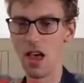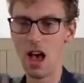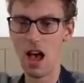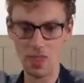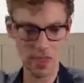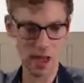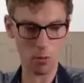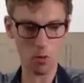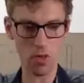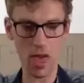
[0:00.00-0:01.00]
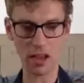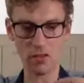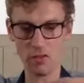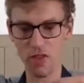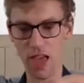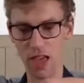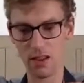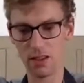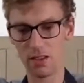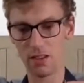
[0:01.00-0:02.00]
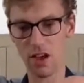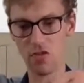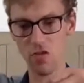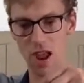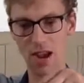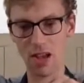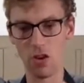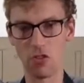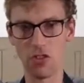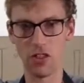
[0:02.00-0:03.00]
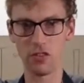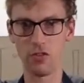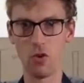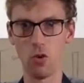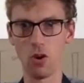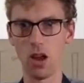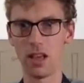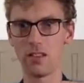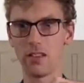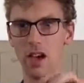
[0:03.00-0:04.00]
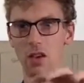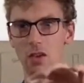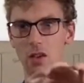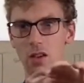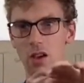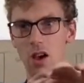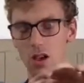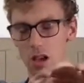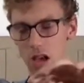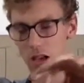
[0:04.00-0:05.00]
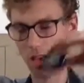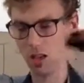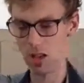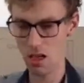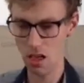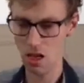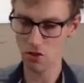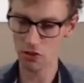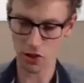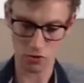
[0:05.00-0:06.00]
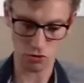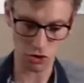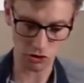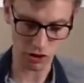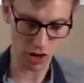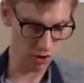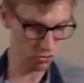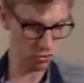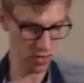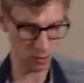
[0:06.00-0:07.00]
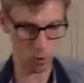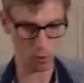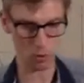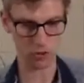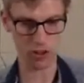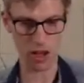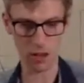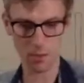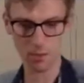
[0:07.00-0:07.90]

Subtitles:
And that will then fit directly onto this fork like so. Okay, so just to go through that one more time.